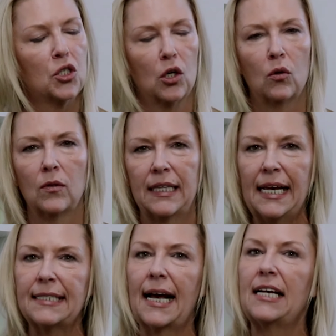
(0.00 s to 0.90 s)
So
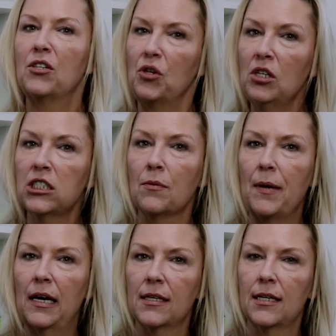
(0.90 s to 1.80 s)
these guys used to
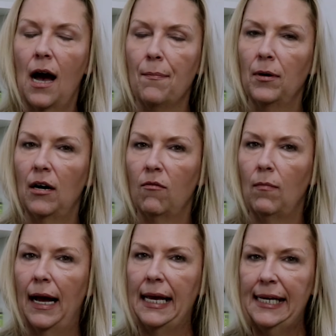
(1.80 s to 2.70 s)
be on the top of
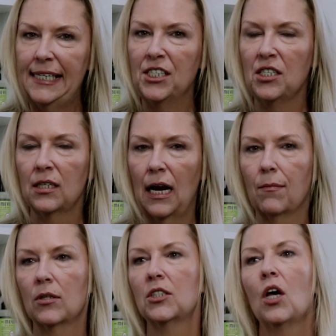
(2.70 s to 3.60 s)
my kitchen
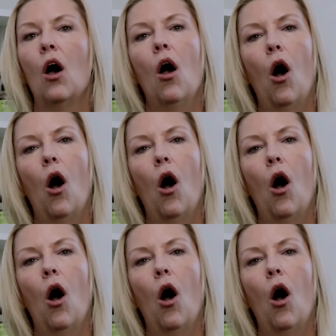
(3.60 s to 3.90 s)
cupboards,